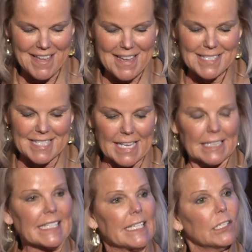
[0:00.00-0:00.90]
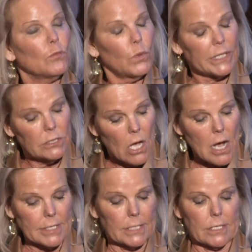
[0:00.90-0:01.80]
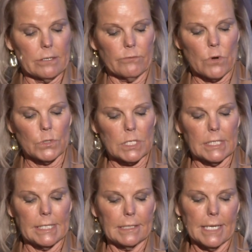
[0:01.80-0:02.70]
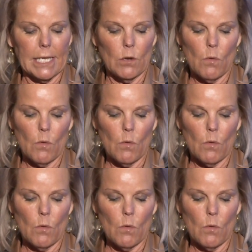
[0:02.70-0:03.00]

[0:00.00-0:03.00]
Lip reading: Sadly, we lost Rosalind K.